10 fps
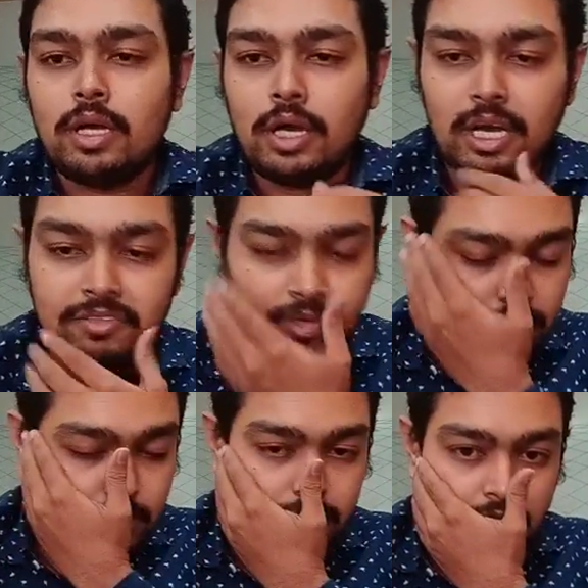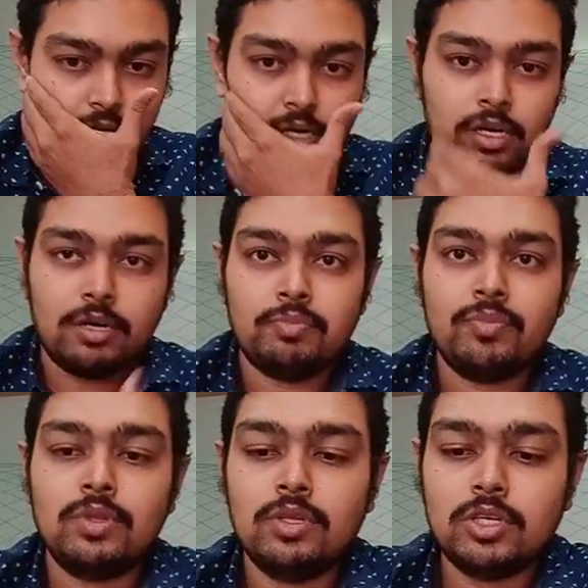Hi friends,
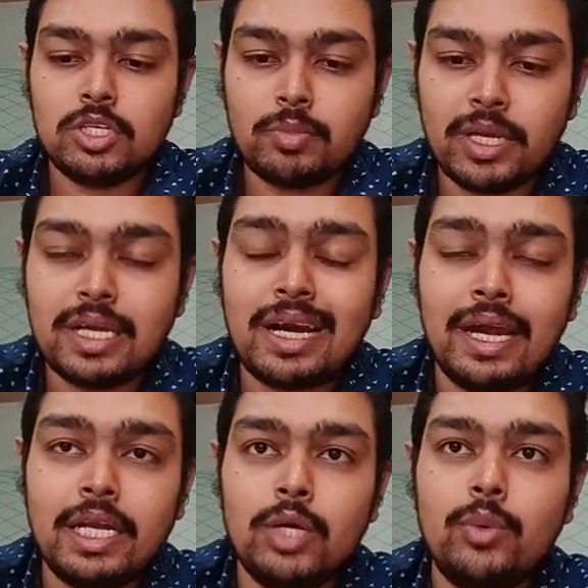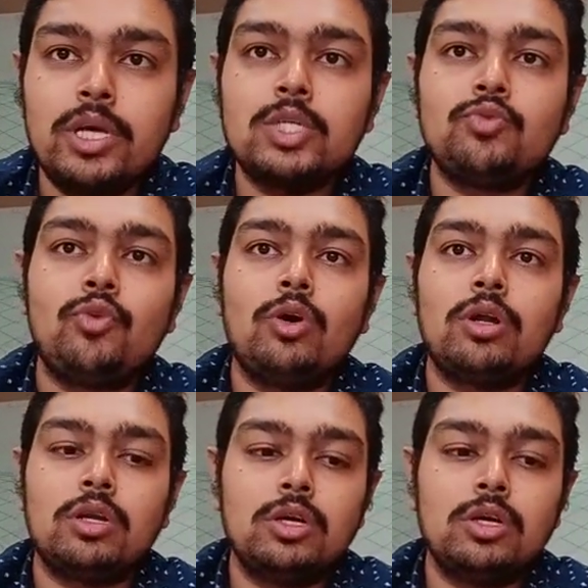this is my kind advice for